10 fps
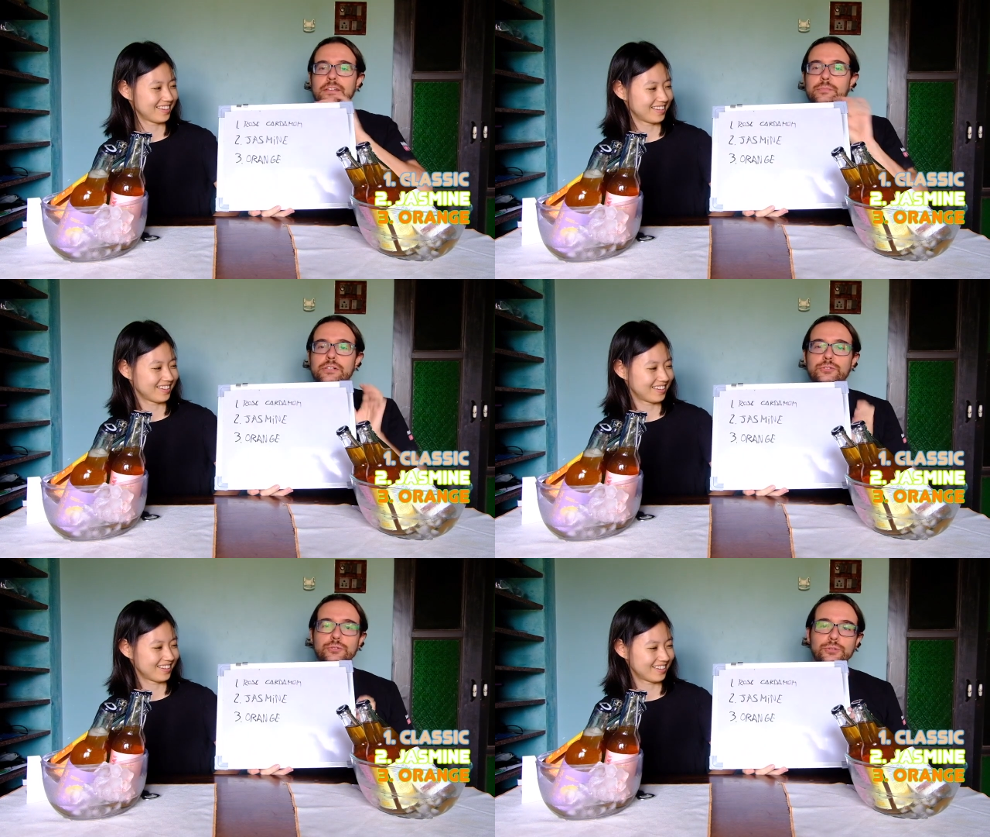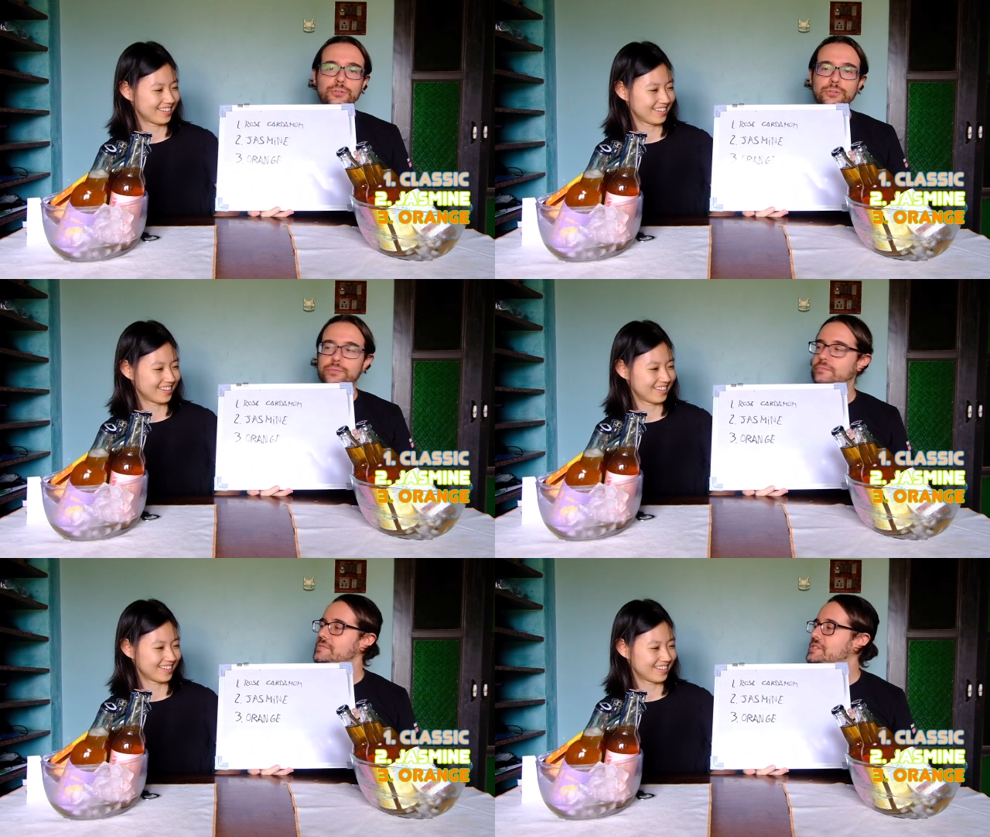Speaker 1: number
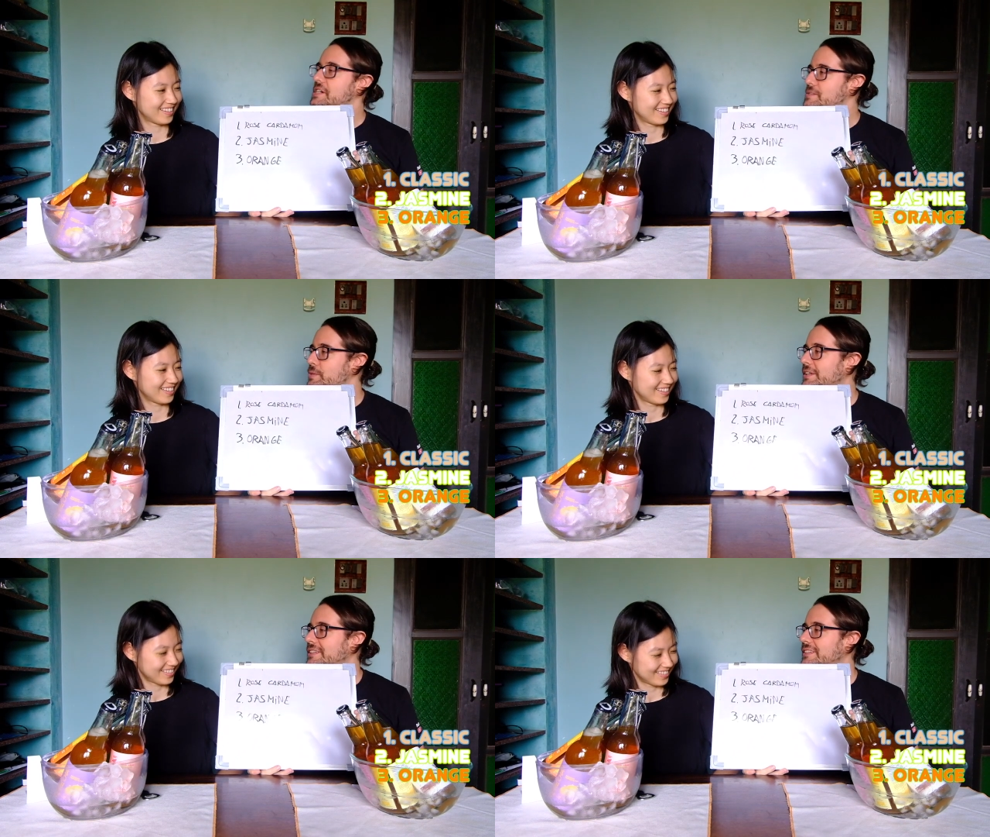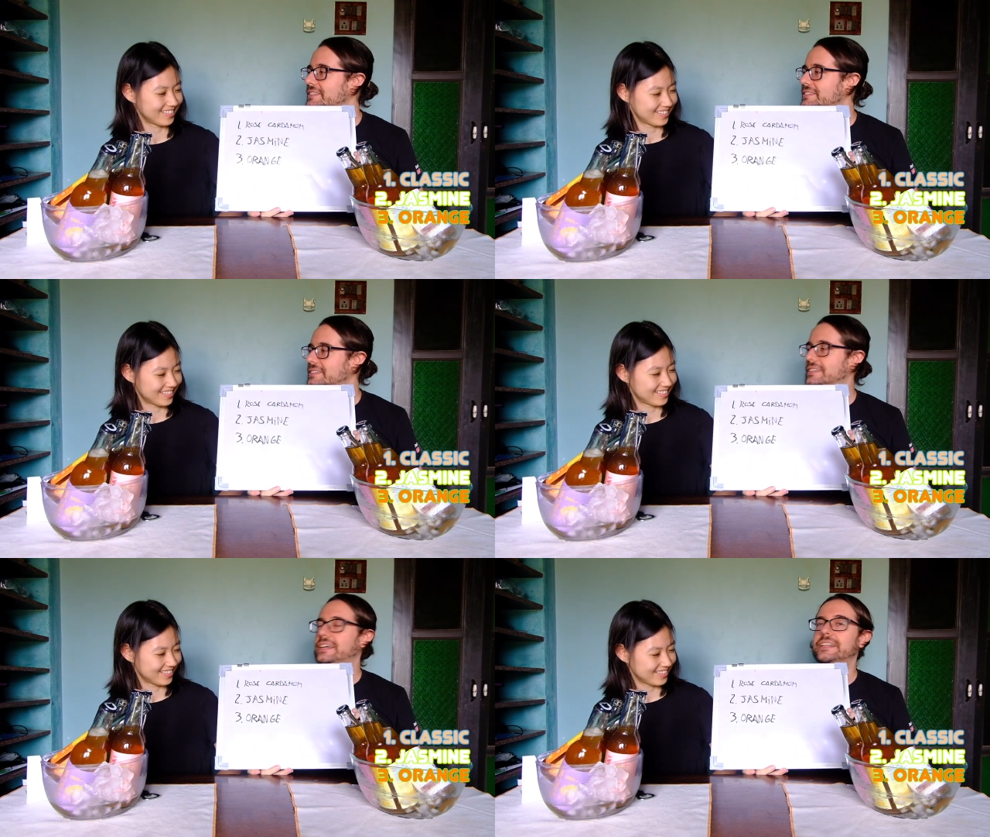two jasmine,
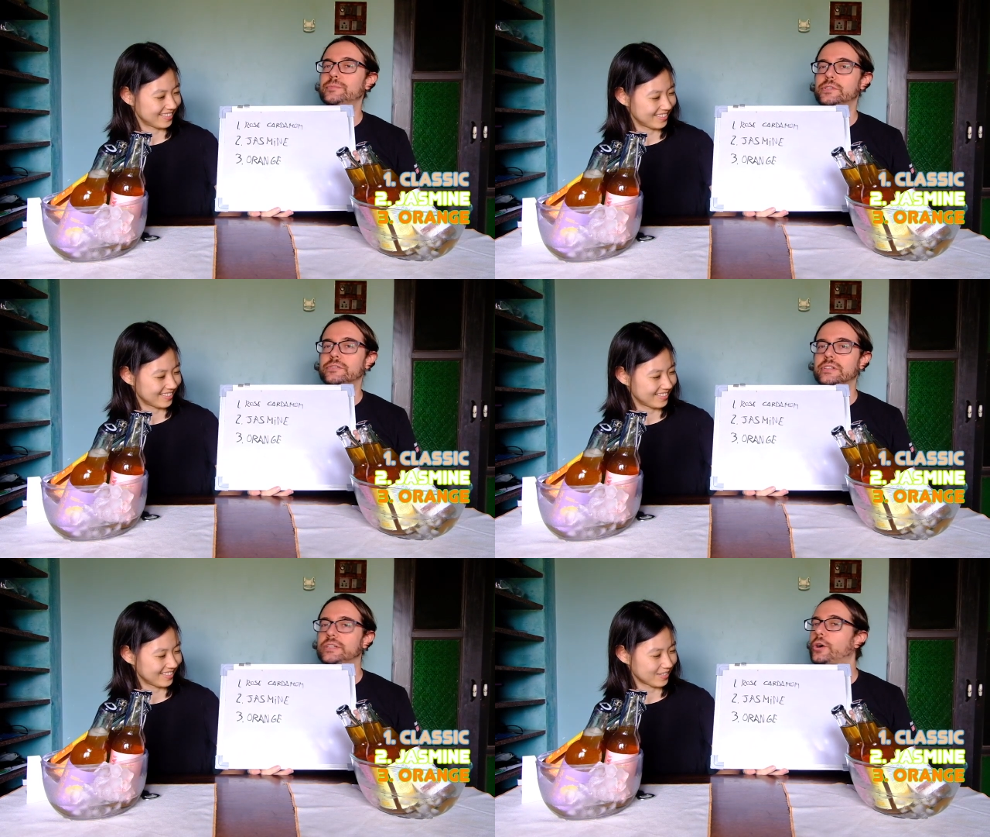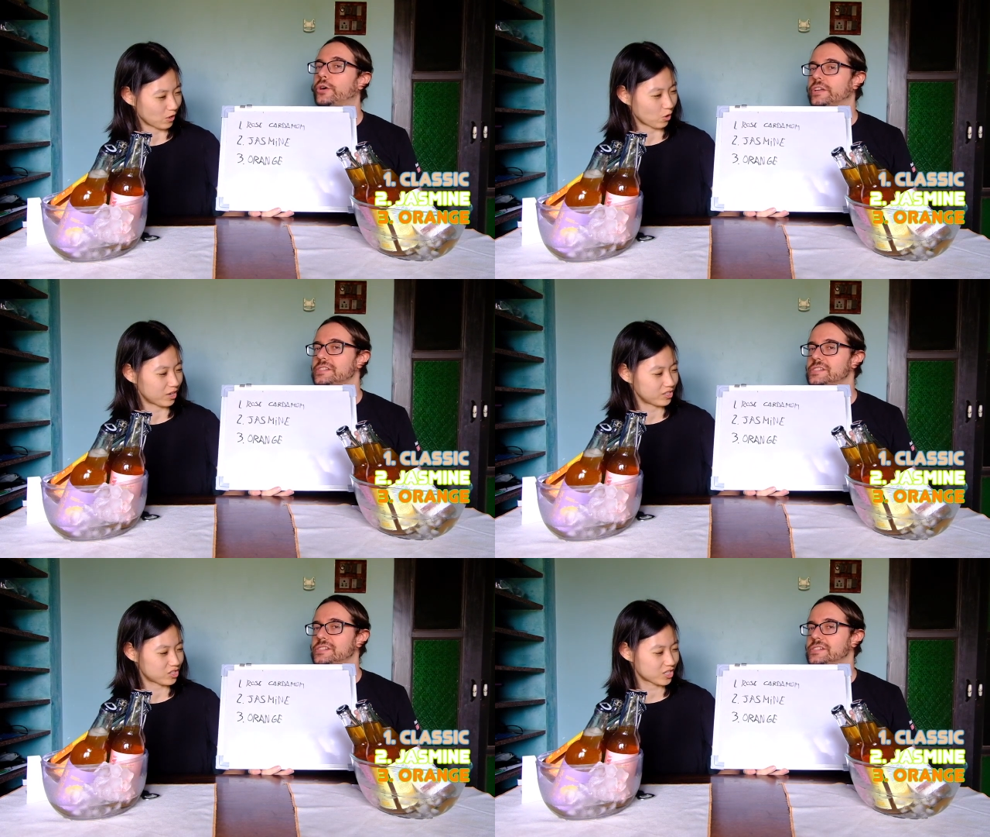and number three
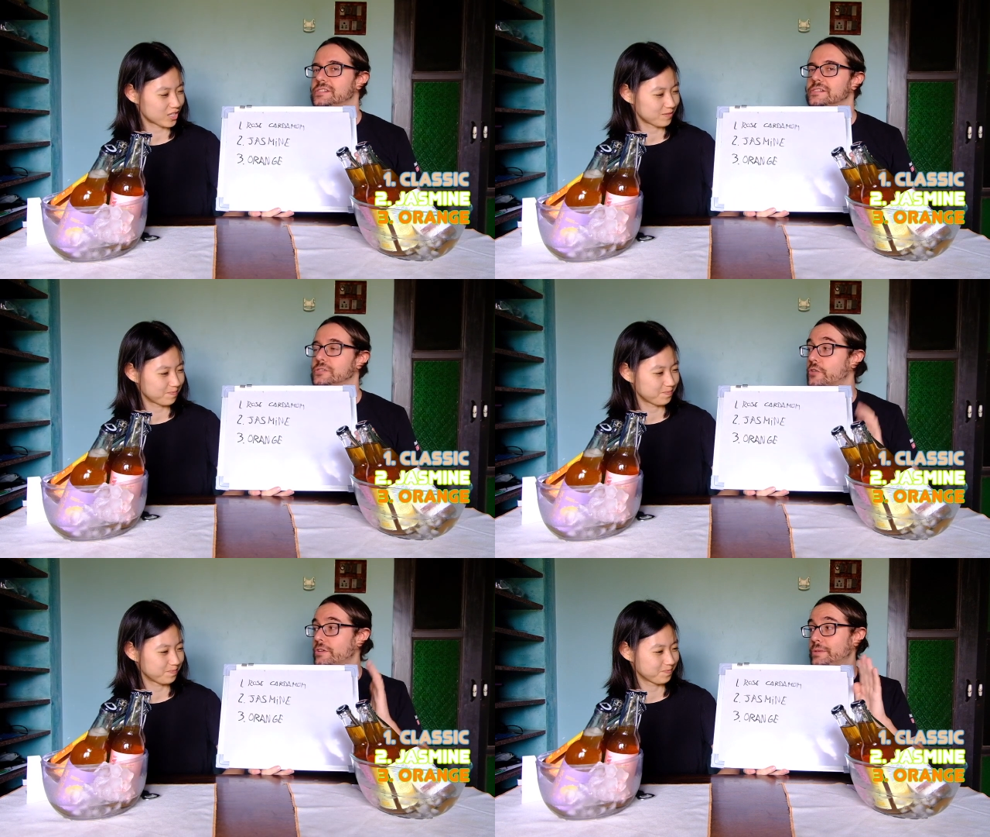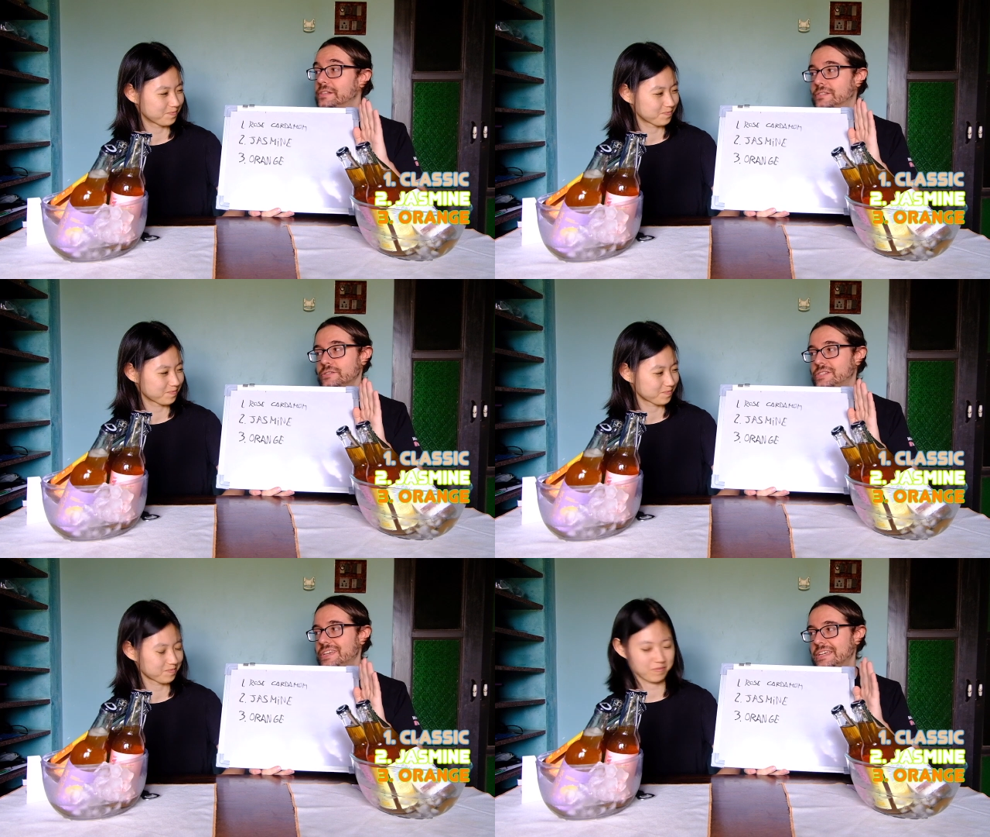orange. orange. Don't reveal,
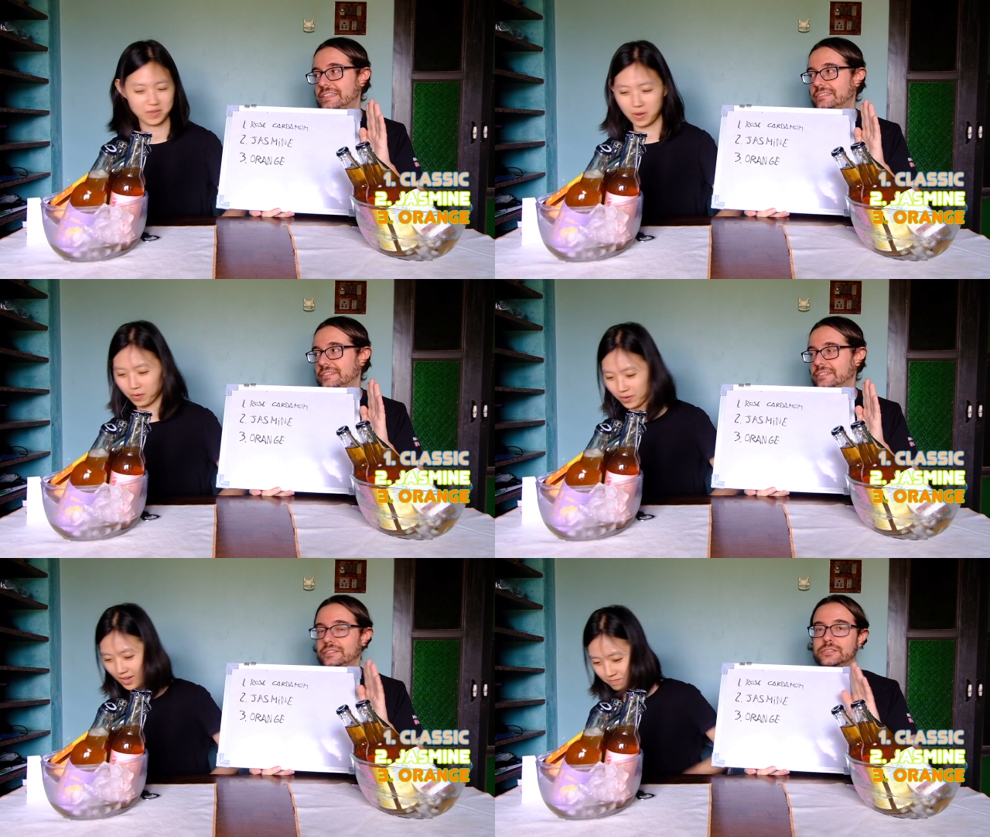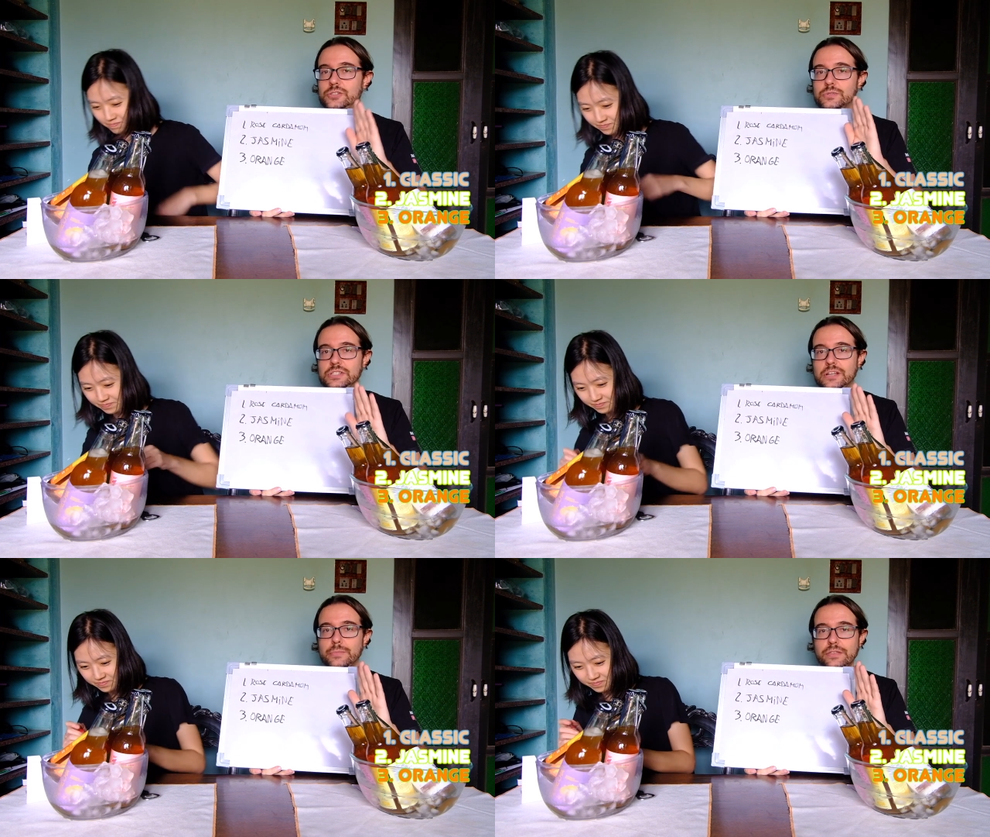don't say yet. Okay. So
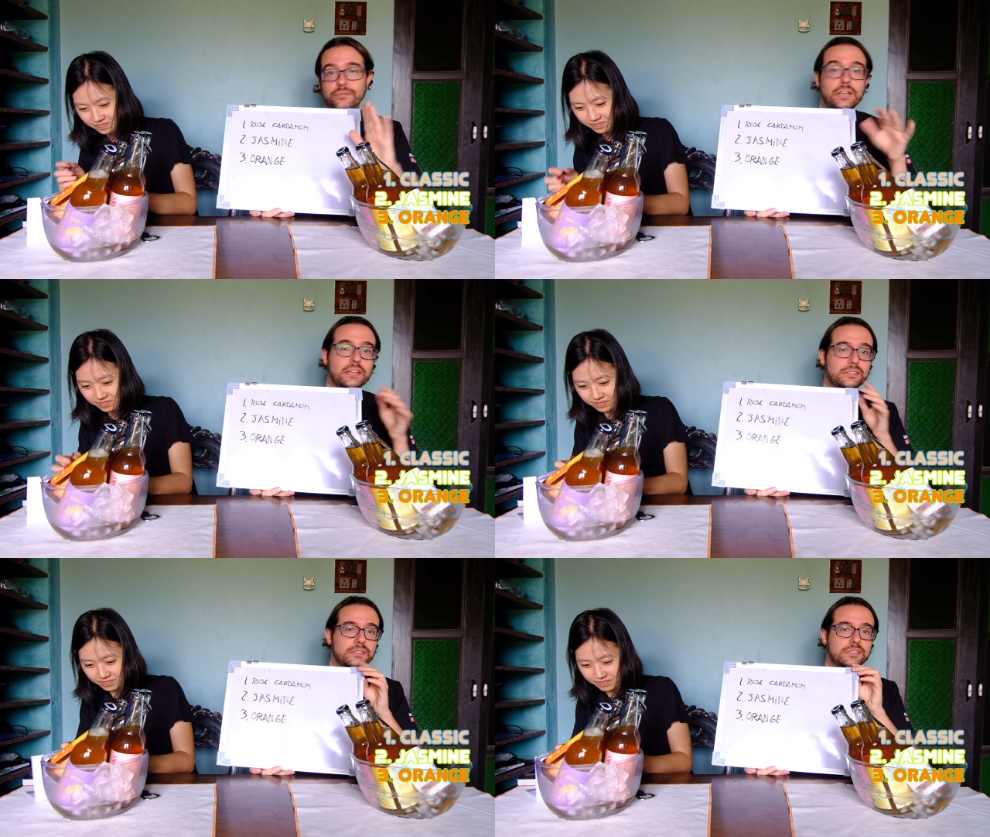these are my three guesses.